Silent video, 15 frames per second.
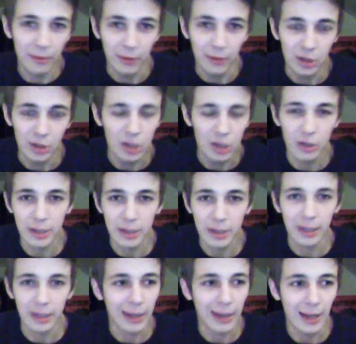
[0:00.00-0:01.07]
She's
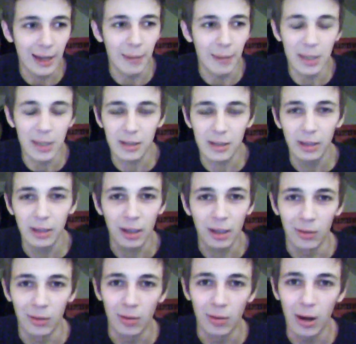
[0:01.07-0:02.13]
just like basically like
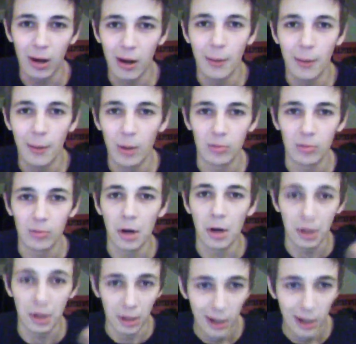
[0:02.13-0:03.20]
a
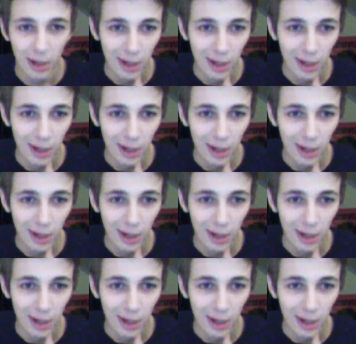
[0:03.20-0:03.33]
runner